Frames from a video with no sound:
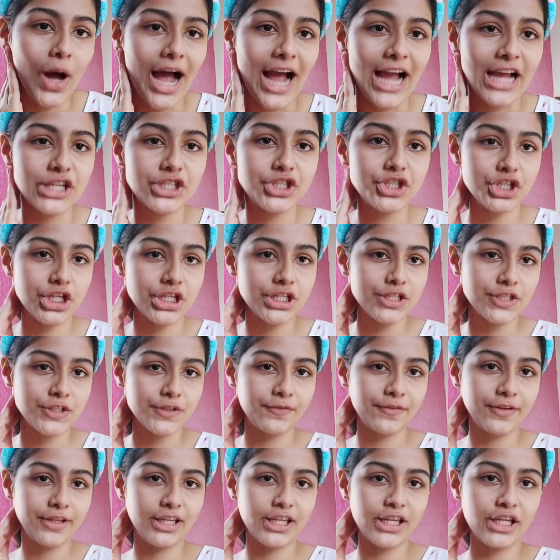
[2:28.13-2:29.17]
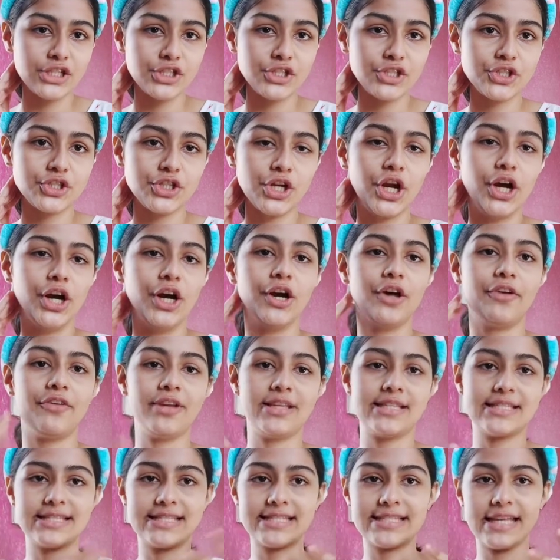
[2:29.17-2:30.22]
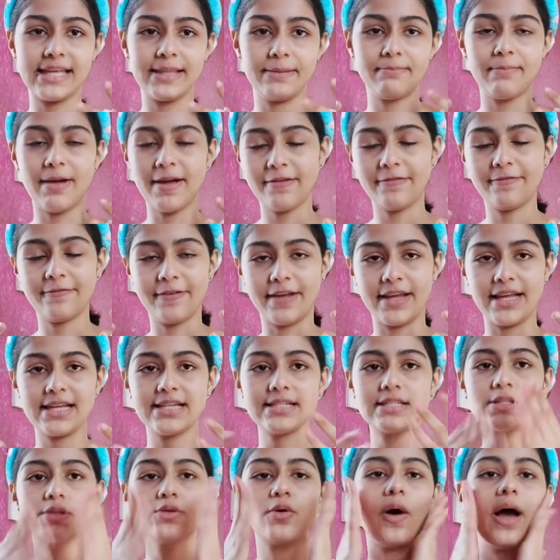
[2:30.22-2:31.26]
I just finished rinsing my face,